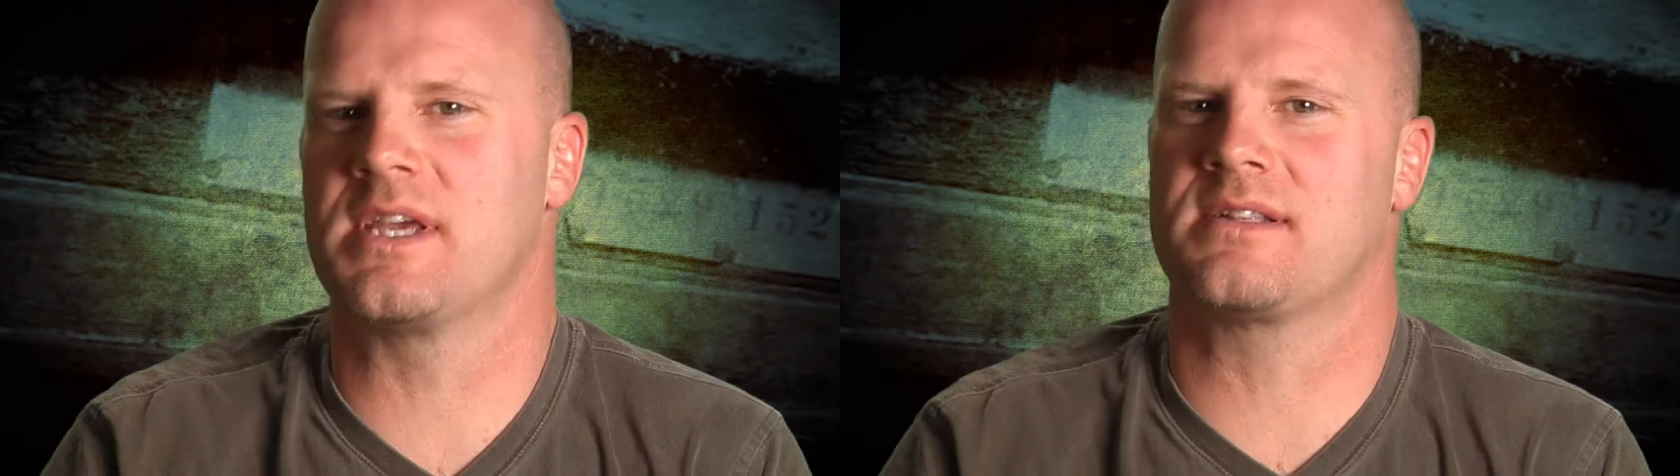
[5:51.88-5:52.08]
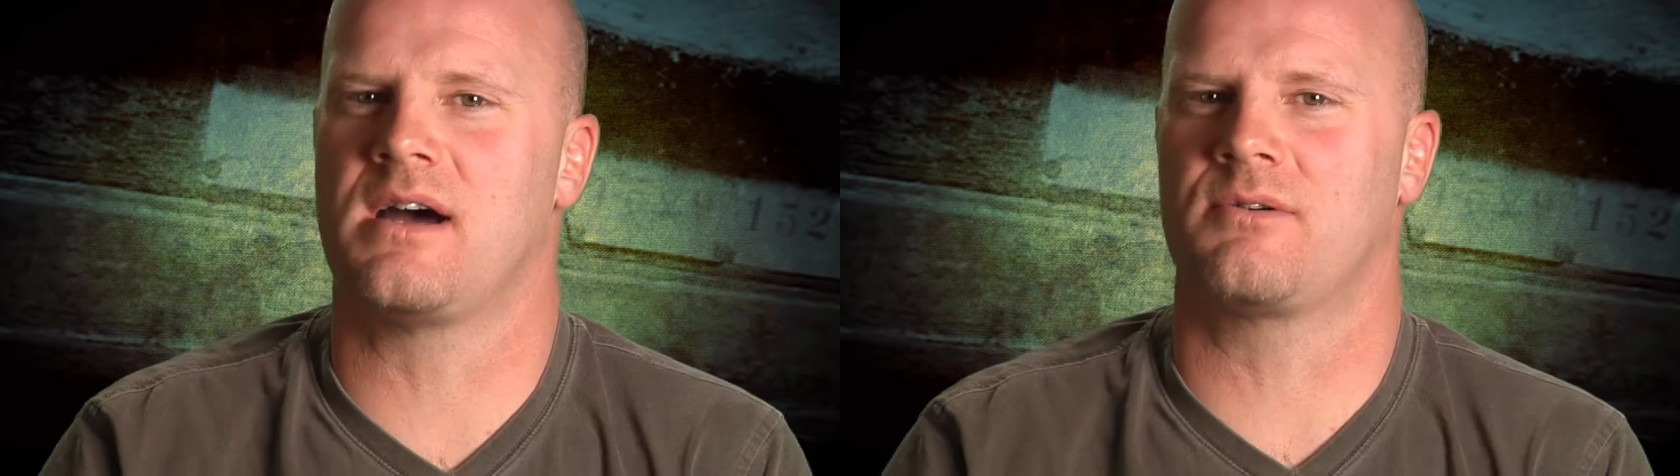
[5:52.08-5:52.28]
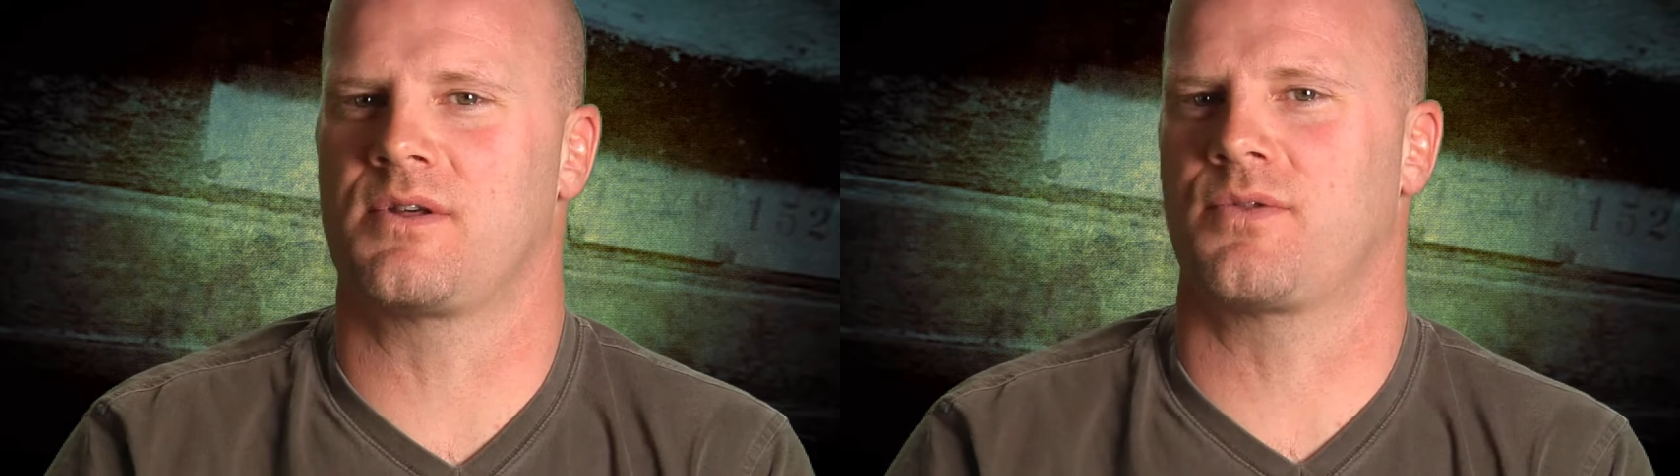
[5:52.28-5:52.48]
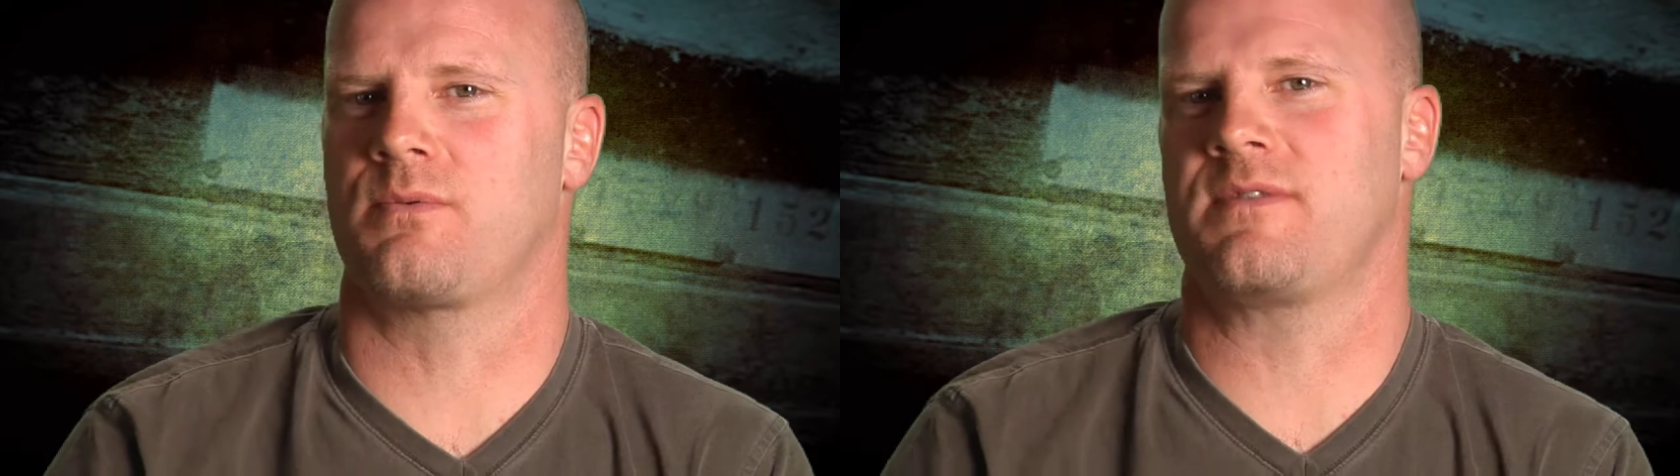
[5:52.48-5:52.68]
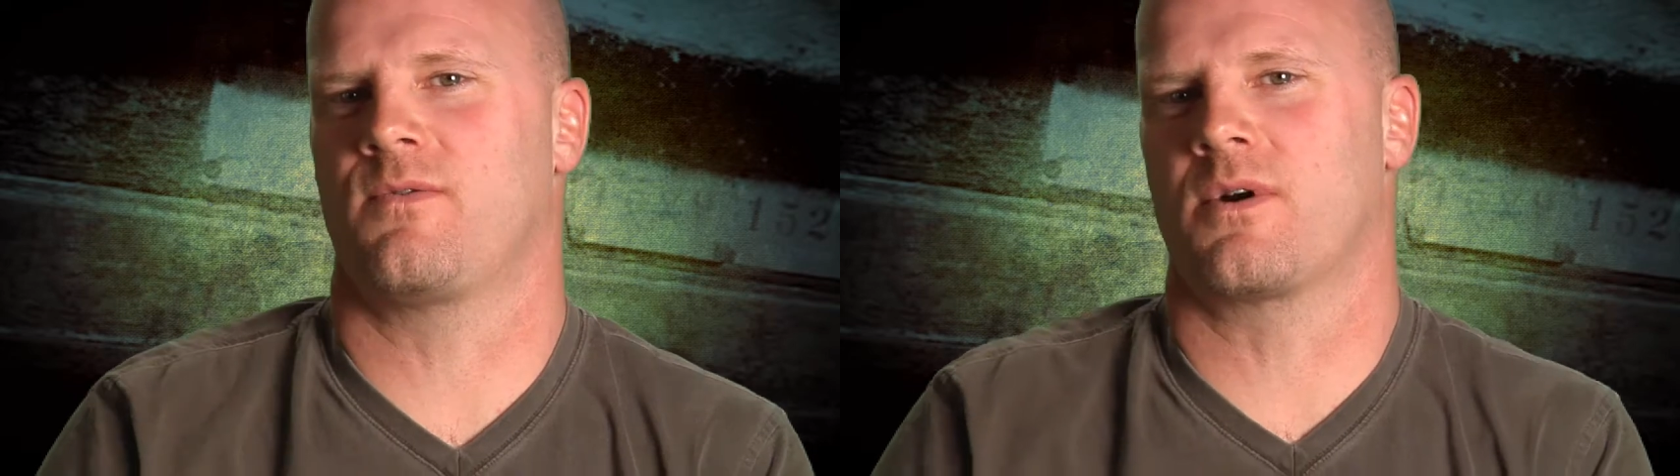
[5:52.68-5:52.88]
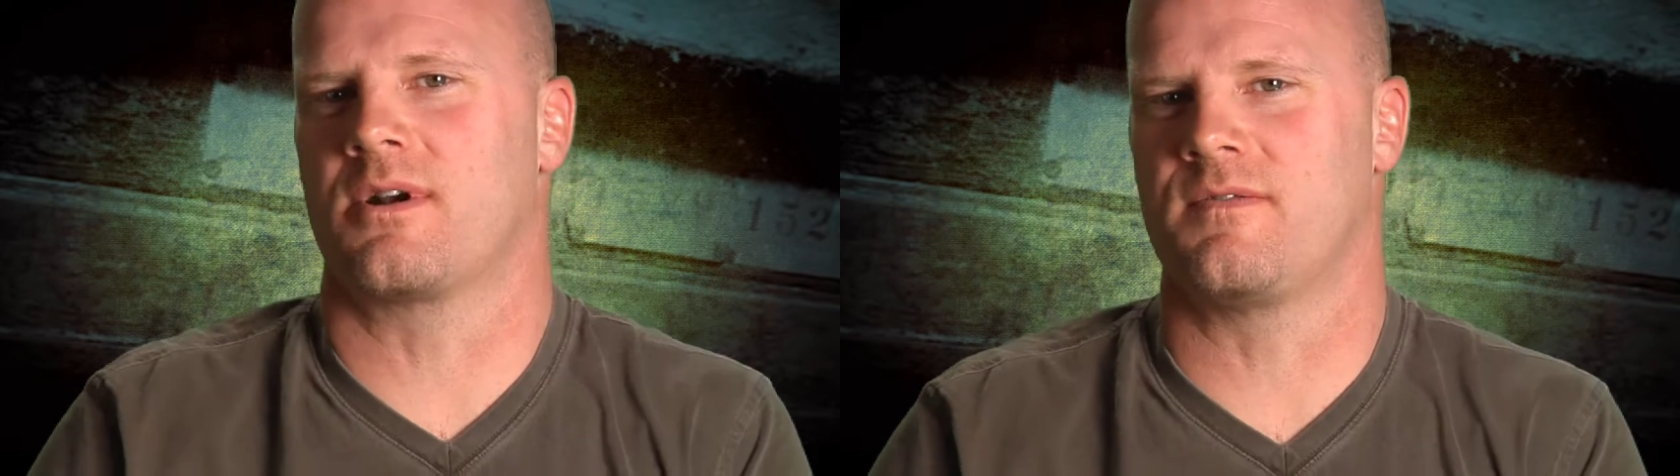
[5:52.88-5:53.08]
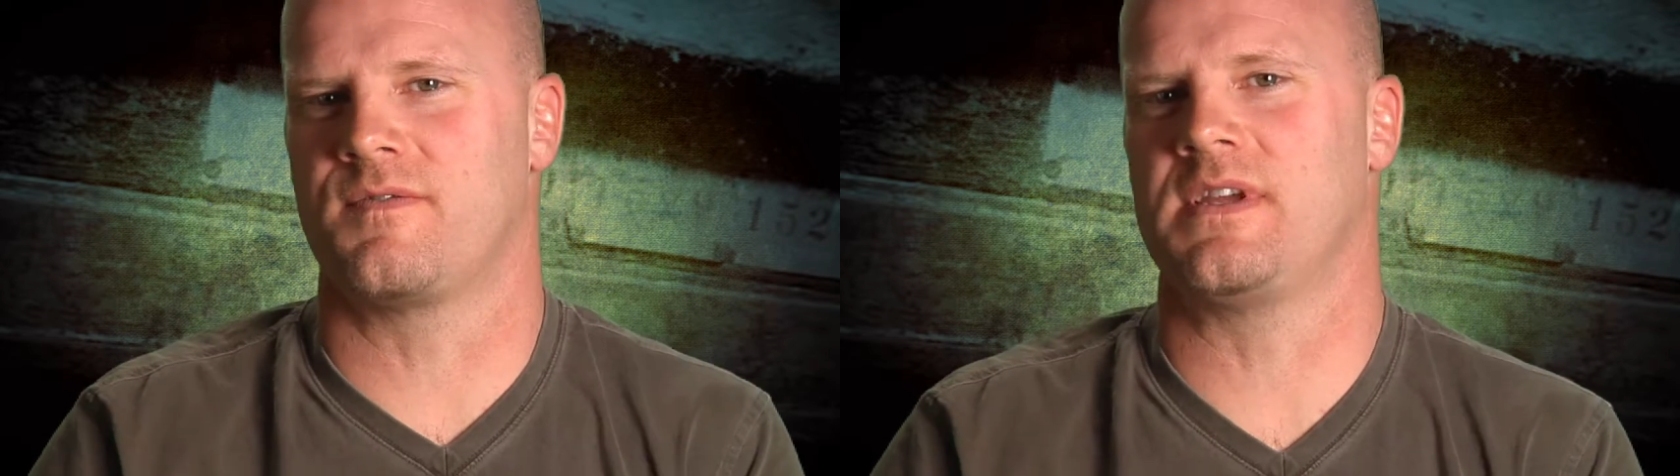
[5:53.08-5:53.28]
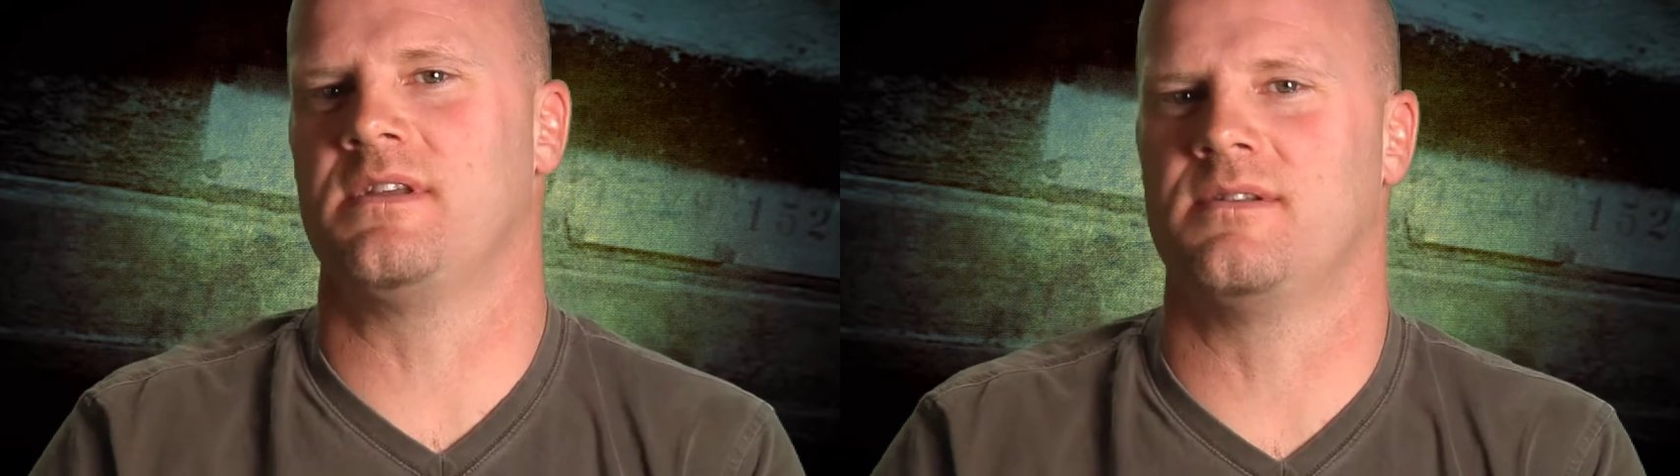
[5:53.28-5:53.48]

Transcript: can get down to three, 400 feet